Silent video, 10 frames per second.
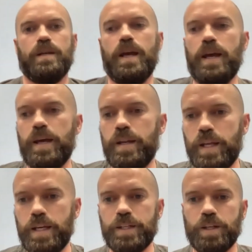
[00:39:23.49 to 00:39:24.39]
and
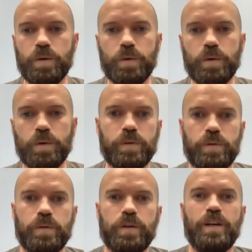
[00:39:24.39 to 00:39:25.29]
they need to go
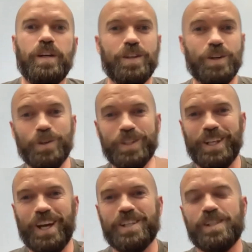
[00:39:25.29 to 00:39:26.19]
through the
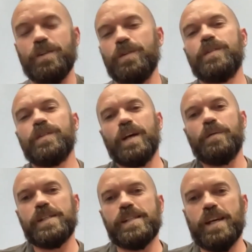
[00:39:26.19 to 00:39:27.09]
Goldilocks zone, I
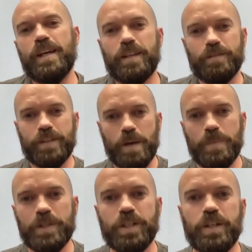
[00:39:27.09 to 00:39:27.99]
would say, of
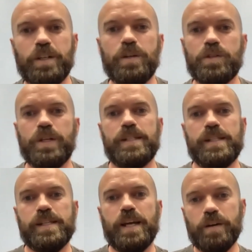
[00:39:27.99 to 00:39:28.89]
temperature, nutrients,
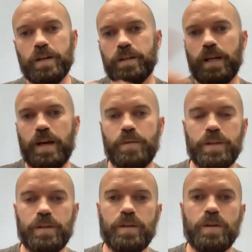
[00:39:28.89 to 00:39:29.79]
et cetera, out
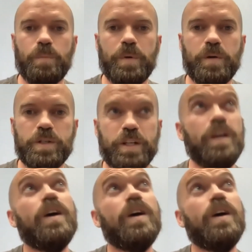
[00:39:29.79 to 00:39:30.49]
in the open ocean.